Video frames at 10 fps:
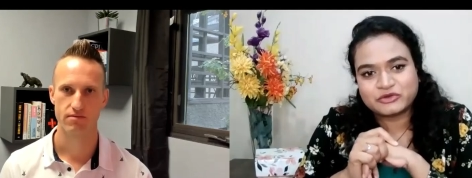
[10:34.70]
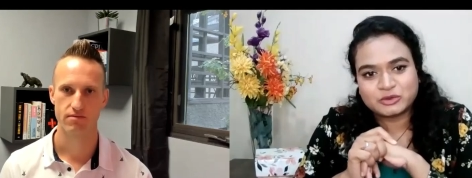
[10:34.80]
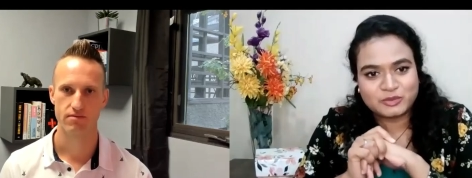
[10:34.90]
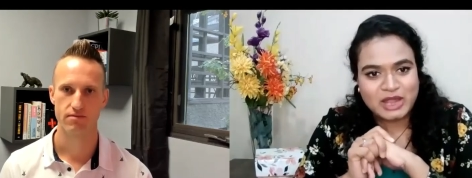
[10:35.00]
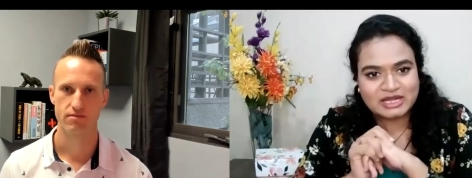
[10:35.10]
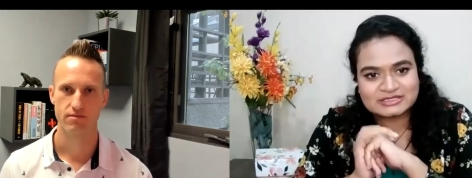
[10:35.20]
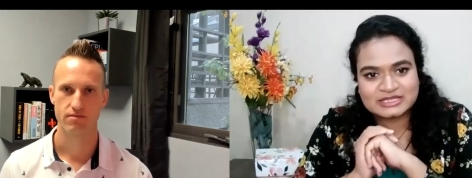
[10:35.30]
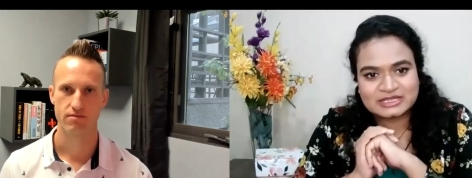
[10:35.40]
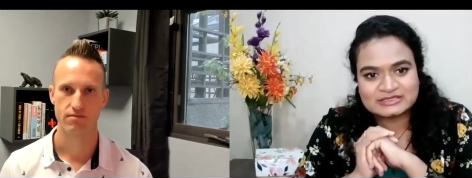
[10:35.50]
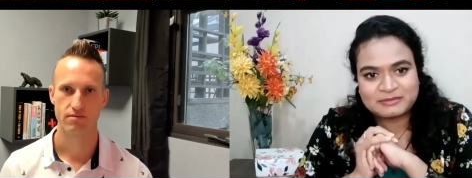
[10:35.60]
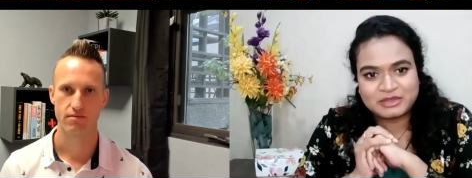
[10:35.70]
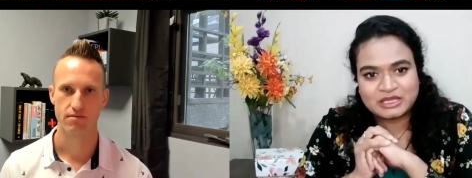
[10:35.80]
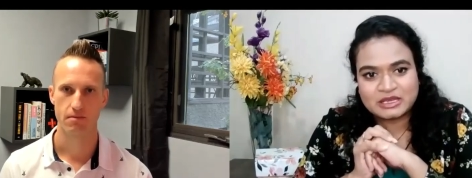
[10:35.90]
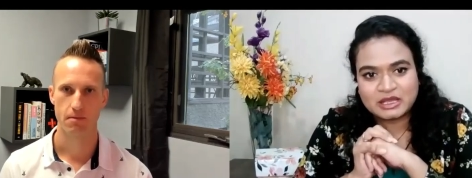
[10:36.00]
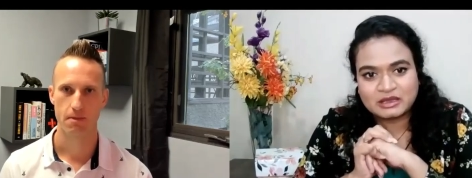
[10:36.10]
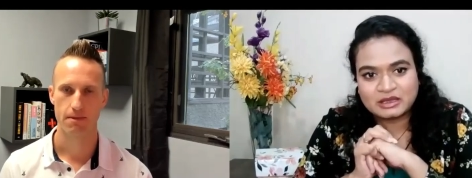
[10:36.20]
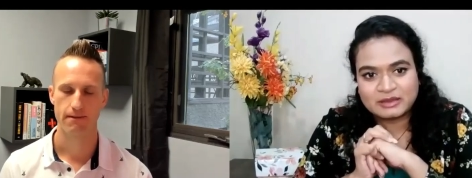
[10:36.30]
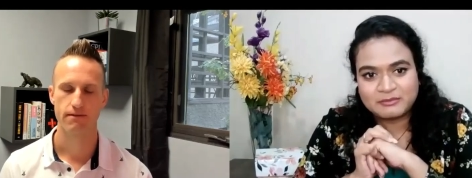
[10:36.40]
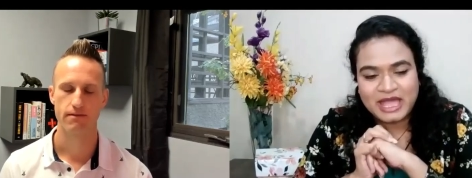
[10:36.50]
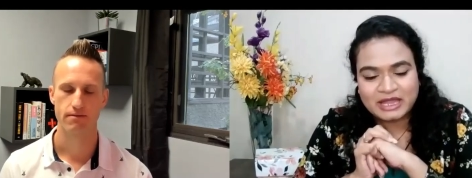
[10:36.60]
Speaker 1: your practice? Has that been uh,
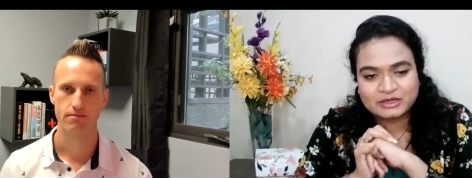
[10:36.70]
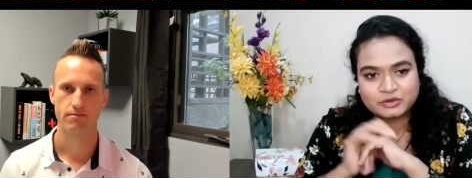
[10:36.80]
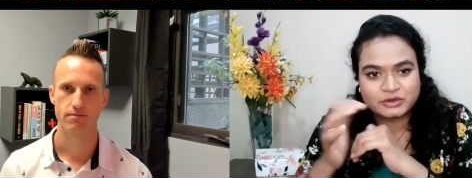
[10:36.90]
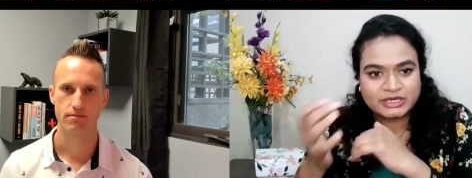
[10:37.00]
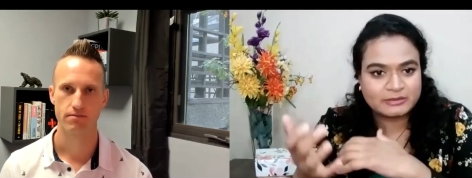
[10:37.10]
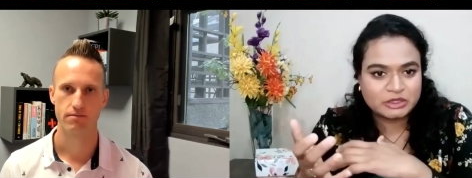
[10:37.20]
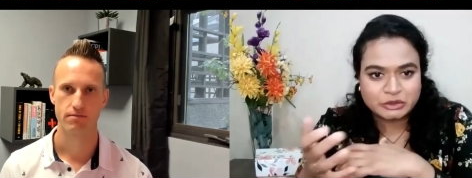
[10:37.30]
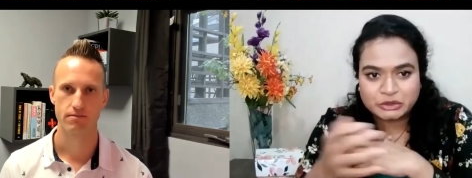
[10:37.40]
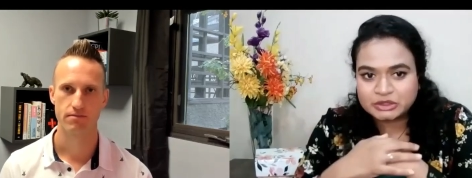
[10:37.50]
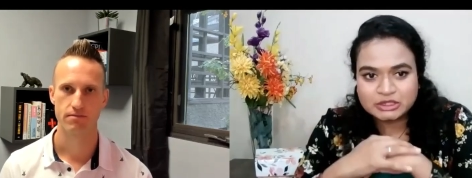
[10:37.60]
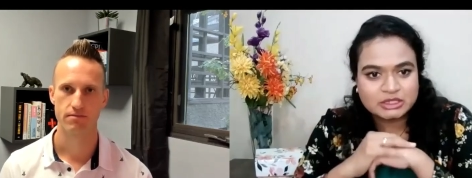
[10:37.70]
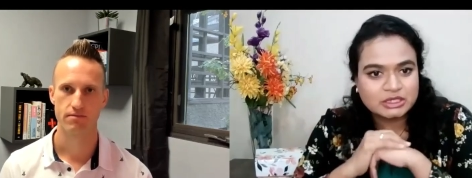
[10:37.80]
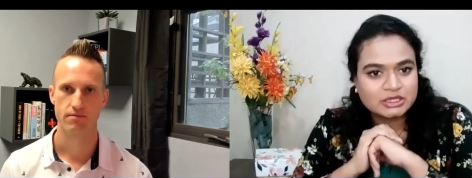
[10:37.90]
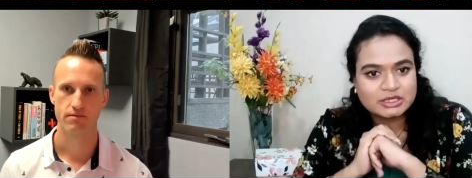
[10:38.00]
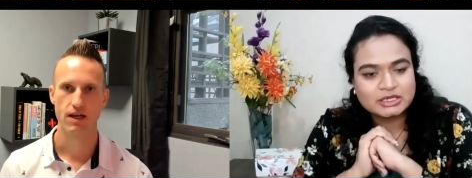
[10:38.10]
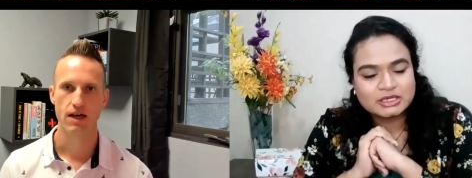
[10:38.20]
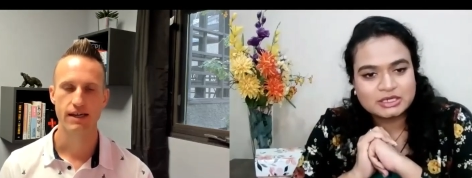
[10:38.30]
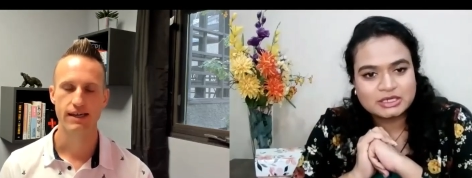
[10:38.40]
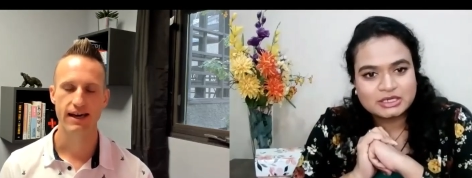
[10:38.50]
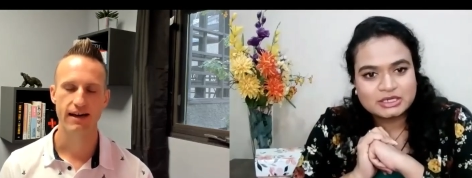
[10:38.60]
impactor or enabler?
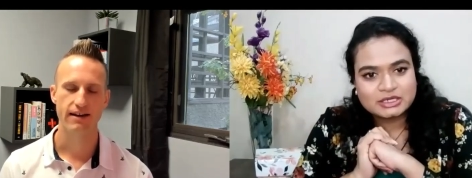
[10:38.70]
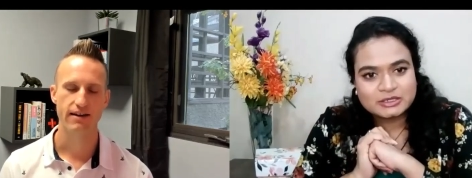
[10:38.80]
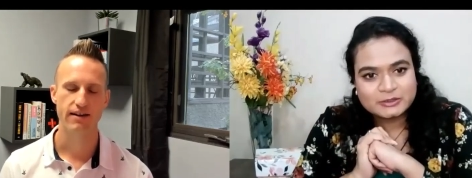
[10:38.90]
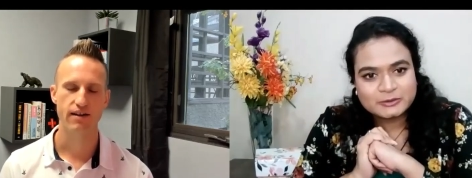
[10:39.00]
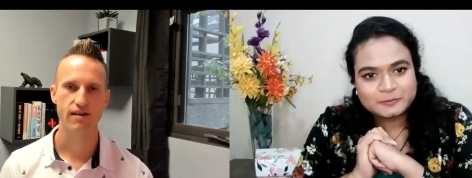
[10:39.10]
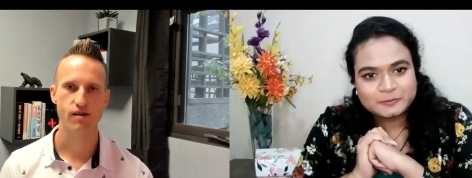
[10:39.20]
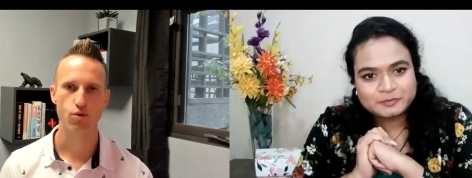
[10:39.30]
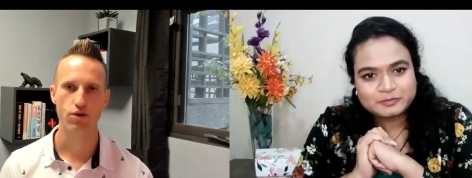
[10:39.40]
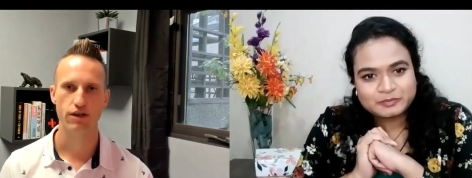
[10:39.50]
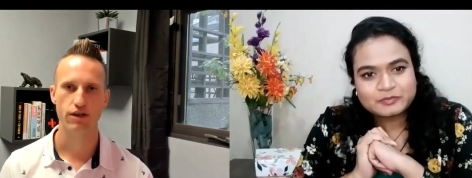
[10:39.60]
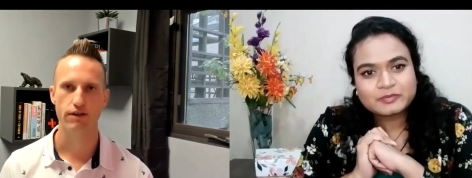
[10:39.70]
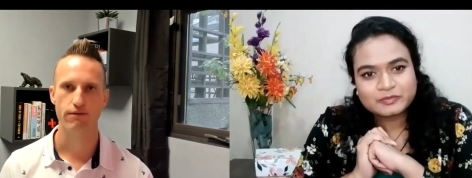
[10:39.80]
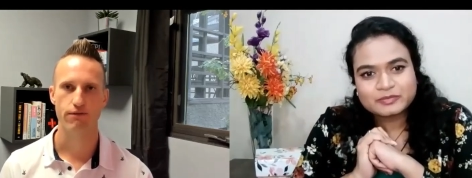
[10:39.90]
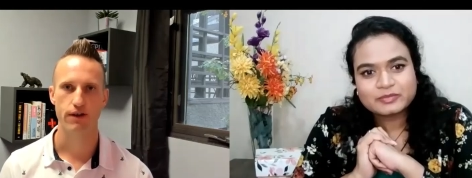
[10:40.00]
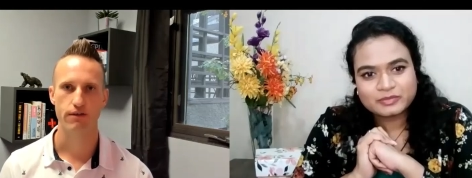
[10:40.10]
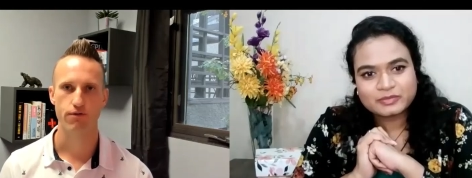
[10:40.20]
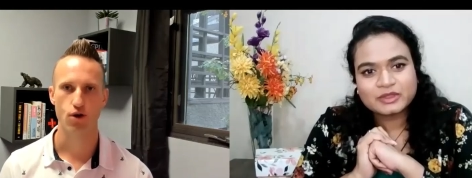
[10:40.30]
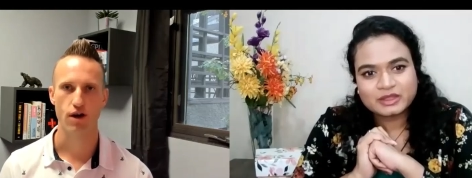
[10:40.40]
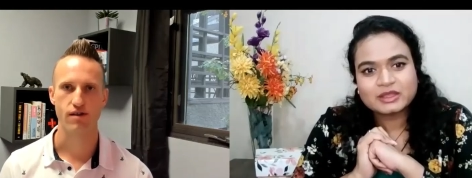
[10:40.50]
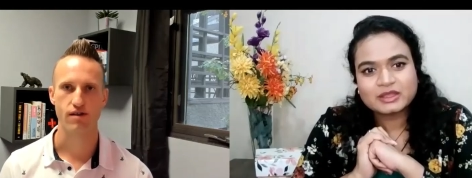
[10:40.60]
Speaker 2: Yeah, it, it's a really great fit
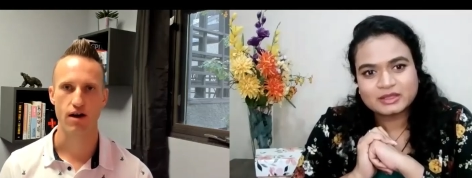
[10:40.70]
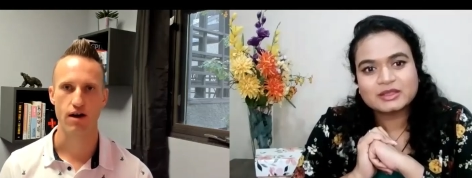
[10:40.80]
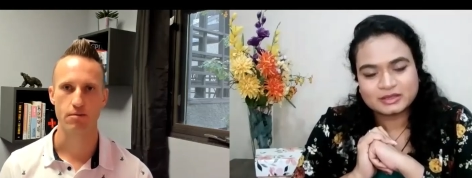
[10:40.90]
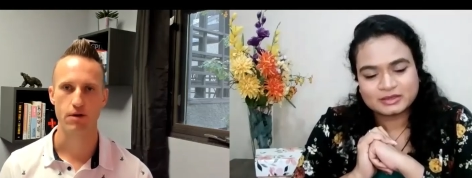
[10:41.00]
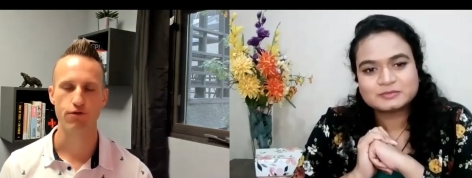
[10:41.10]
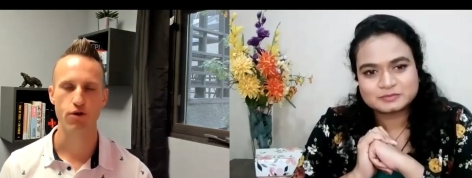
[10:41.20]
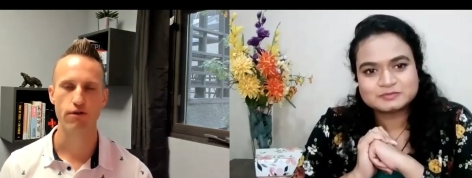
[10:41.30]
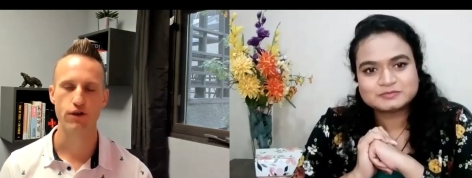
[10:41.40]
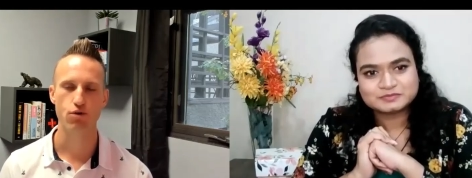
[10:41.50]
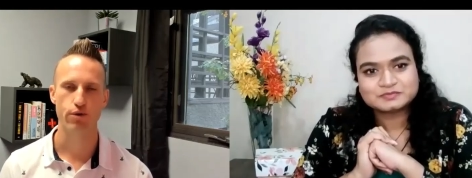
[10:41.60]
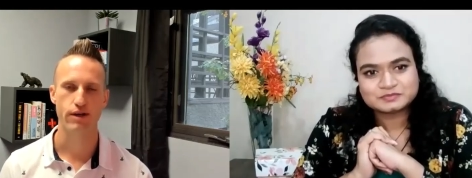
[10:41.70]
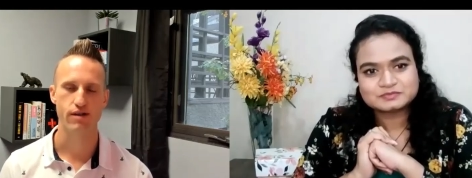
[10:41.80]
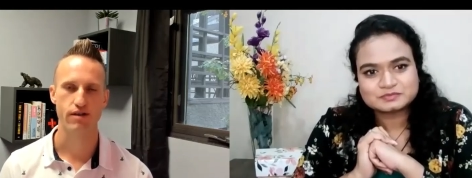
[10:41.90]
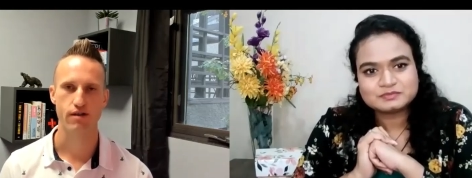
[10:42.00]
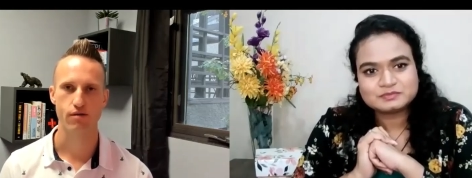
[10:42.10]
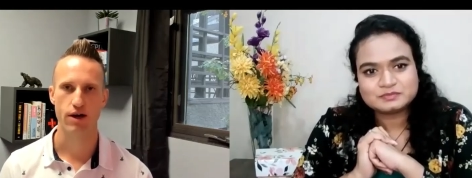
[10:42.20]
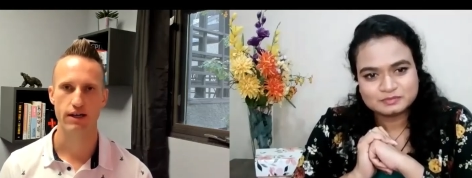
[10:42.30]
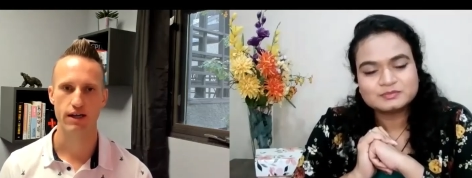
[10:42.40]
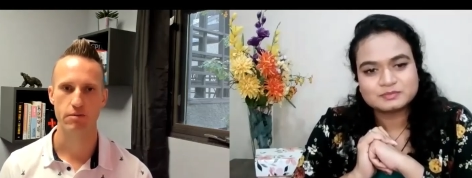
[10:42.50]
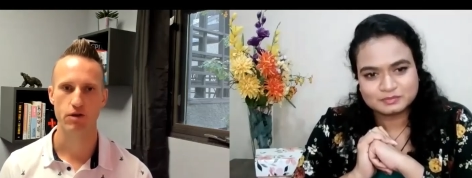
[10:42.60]
for us, um, you know, for a few reasons,
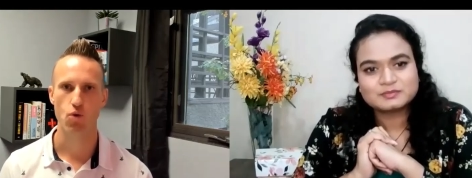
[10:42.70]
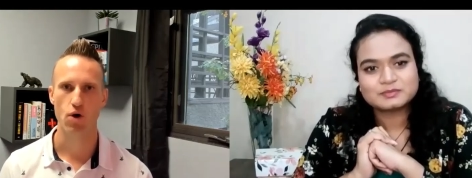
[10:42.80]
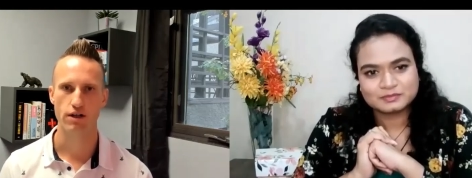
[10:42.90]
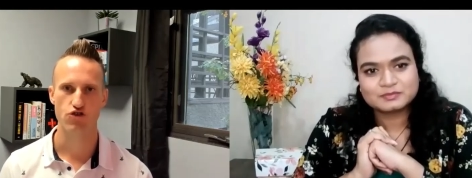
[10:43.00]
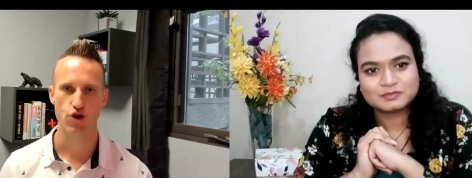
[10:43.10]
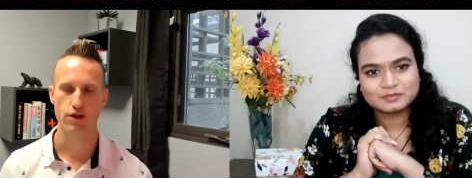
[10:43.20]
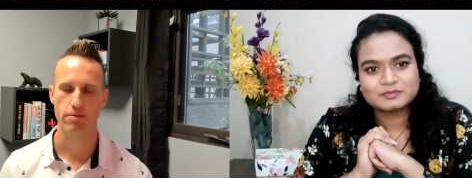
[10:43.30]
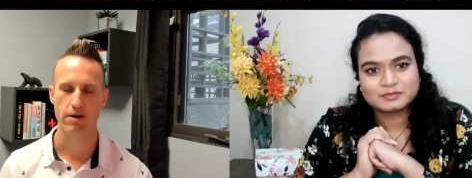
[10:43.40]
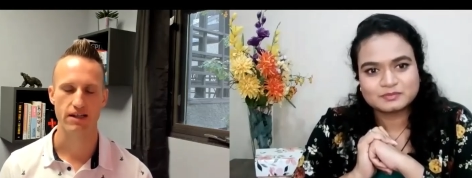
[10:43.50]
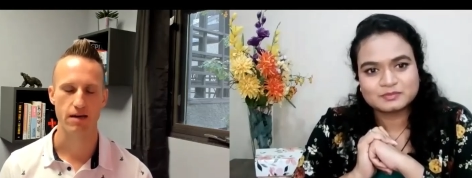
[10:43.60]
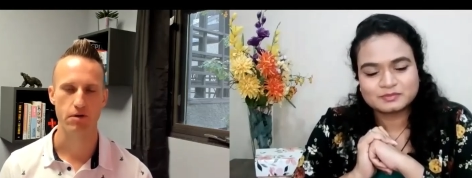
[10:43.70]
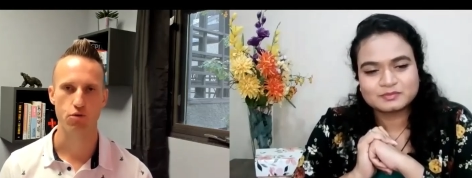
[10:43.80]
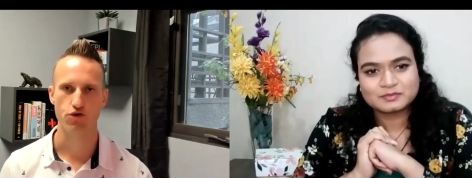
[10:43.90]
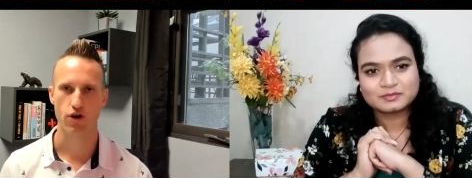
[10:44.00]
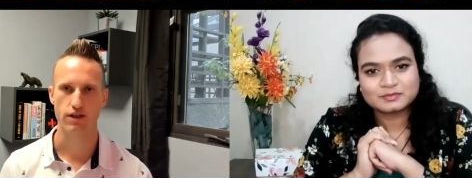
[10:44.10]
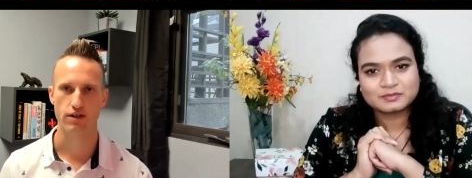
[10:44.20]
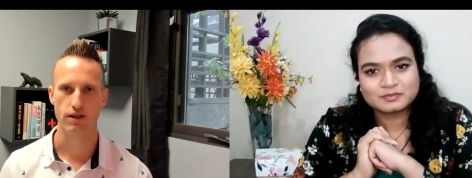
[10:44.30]
right? I mean, one, during the pandemic, we're trying to